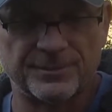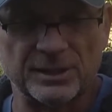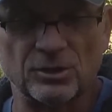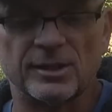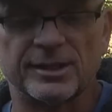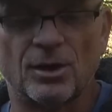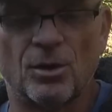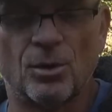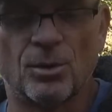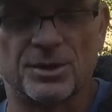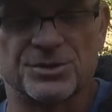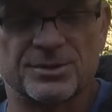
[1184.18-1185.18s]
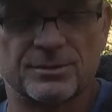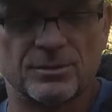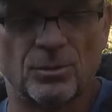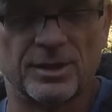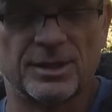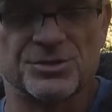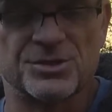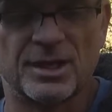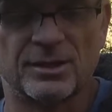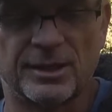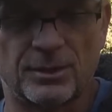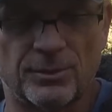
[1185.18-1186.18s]
They look like a horse. Why not
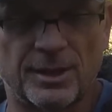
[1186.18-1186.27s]
sound like